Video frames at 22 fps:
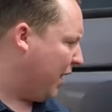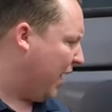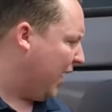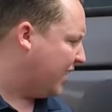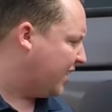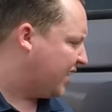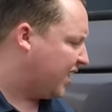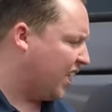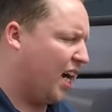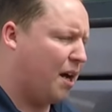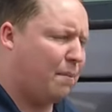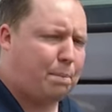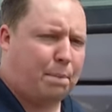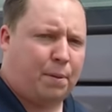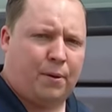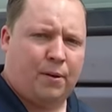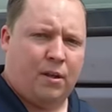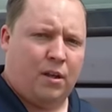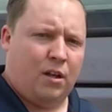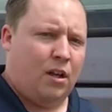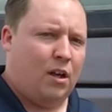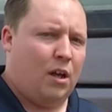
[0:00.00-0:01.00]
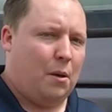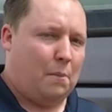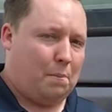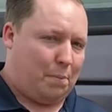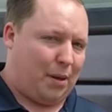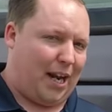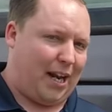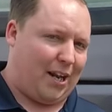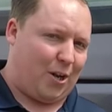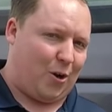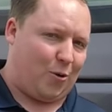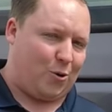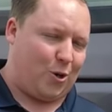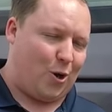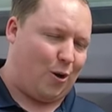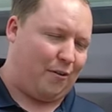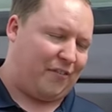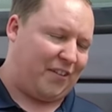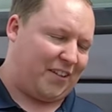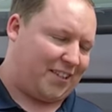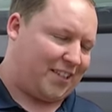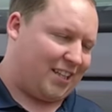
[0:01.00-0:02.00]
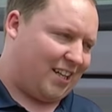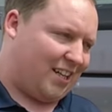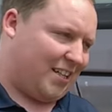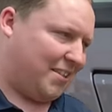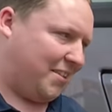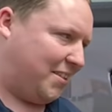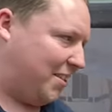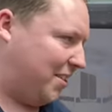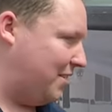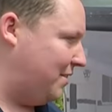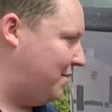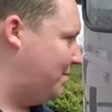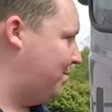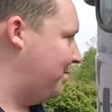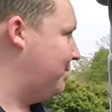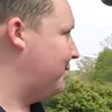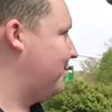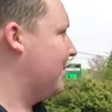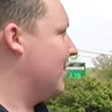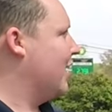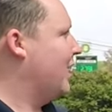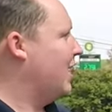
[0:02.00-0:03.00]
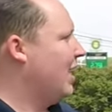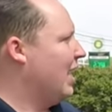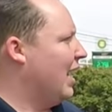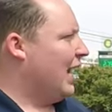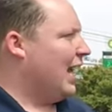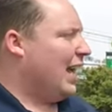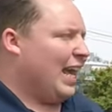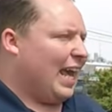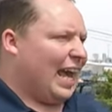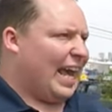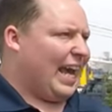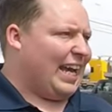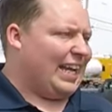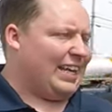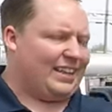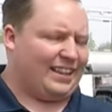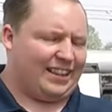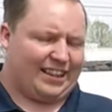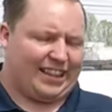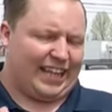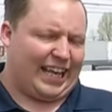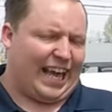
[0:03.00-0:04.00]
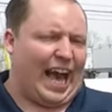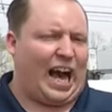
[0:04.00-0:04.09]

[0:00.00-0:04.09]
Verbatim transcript: lights up, but I don't know if it does. And the